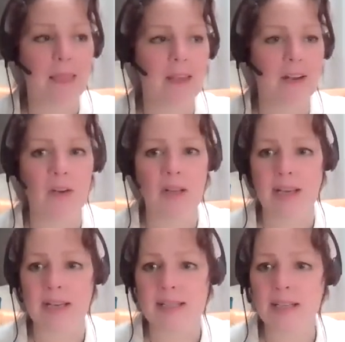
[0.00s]

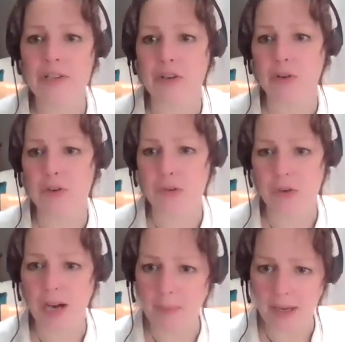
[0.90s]
like addiction or
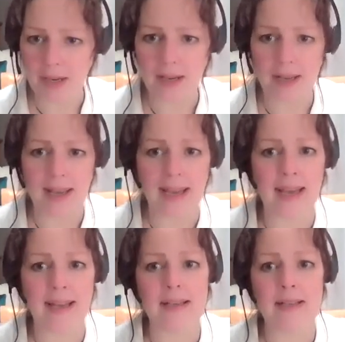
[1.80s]
trauma
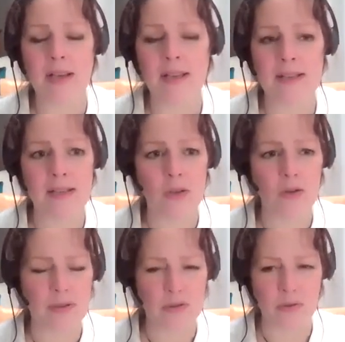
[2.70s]
and
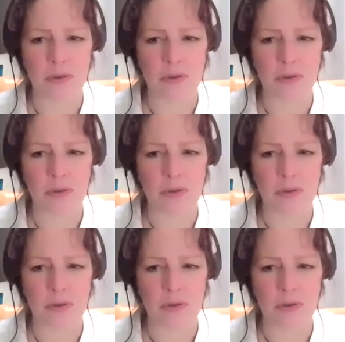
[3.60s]
those